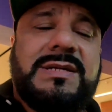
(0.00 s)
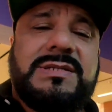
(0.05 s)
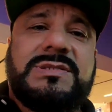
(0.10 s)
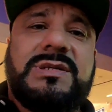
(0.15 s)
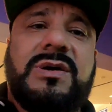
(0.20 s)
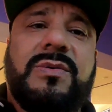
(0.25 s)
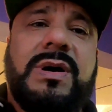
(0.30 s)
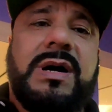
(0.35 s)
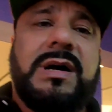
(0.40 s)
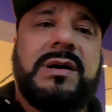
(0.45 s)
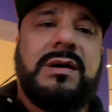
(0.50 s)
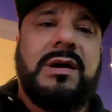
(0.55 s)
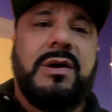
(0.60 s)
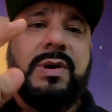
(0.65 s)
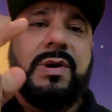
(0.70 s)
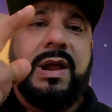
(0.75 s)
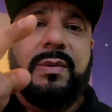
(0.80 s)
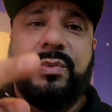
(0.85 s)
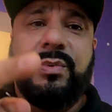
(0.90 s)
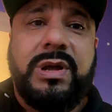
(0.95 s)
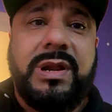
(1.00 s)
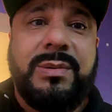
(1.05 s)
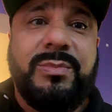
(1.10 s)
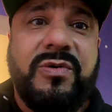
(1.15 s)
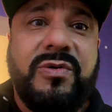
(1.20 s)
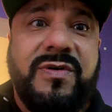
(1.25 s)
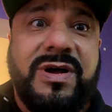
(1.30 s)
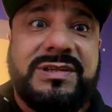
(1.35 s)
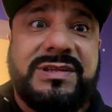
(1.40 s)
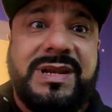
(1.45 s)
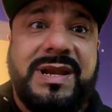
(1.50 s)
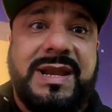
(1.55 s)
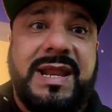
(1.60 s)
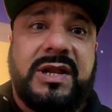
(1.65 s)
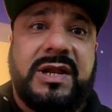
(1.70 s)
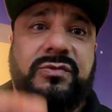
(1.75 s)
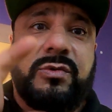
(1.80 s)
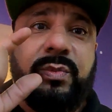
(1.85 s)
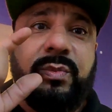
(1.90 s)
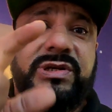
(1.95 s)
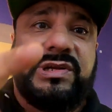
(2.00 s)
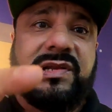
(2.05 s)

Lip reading: So, all right, we're going to move on to the next one.